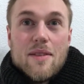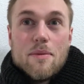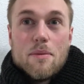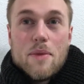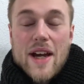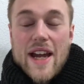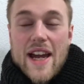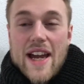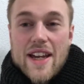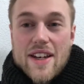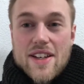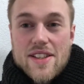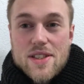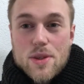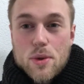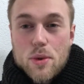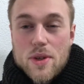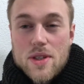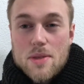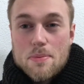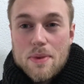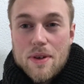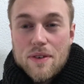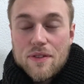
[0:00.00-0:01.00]
My head has
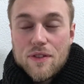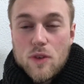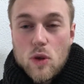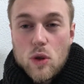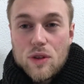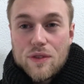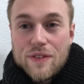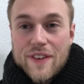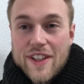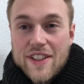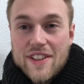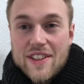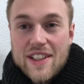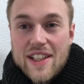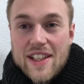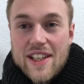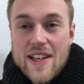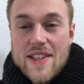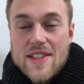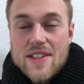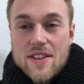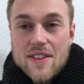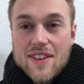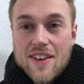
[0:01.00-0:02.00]
always been full of
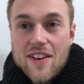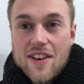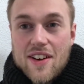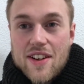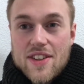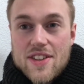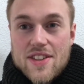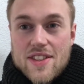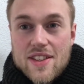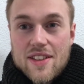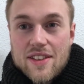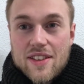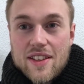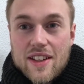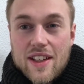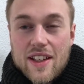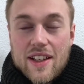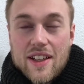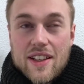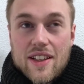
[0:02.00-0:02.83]
ideas and thoughts, and